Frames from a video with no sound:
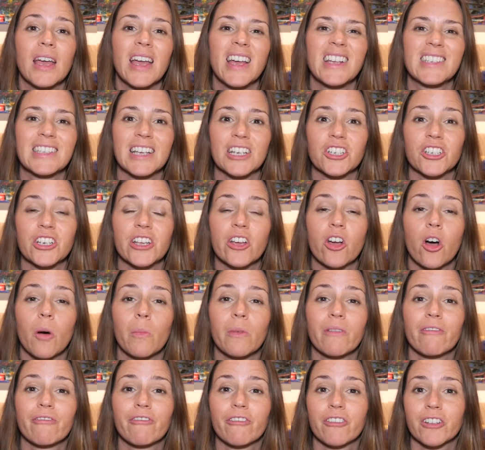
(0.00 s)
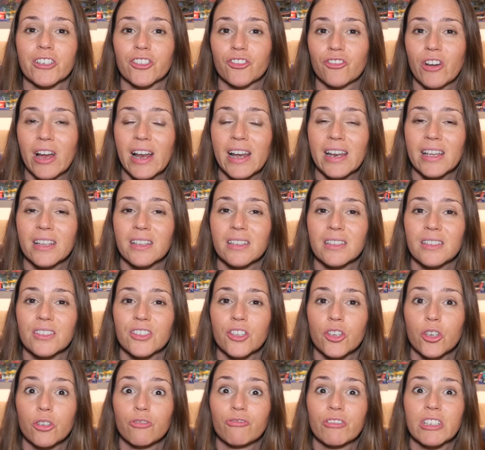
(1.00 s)
It's actually common for Australians
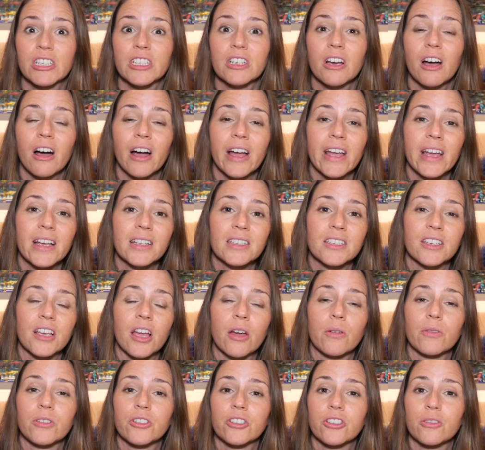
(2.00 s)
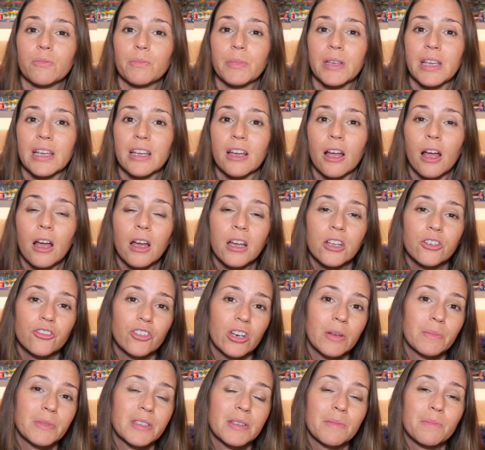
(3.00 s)
who retire to go and do big
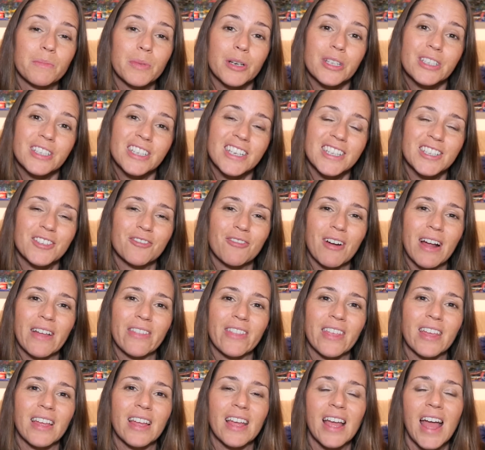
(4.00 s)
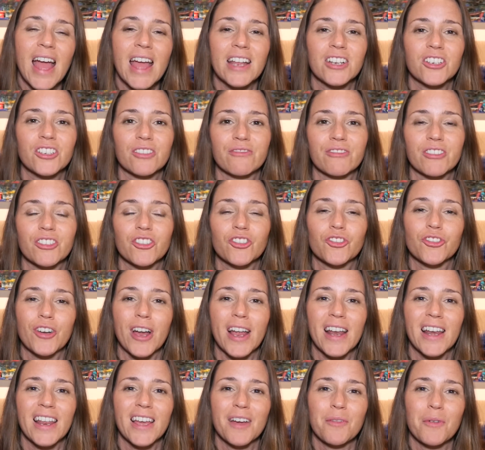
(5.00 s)
trips in buses around the edge of
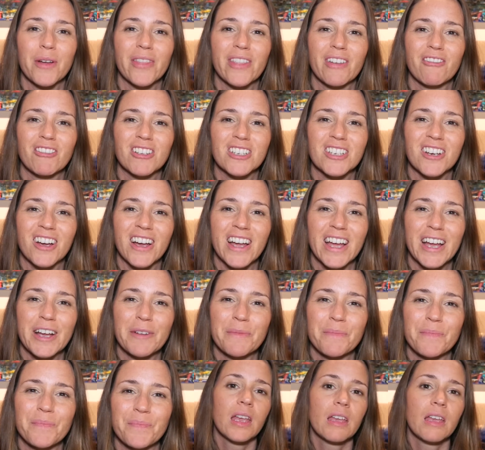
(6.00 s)
Australia when they retire.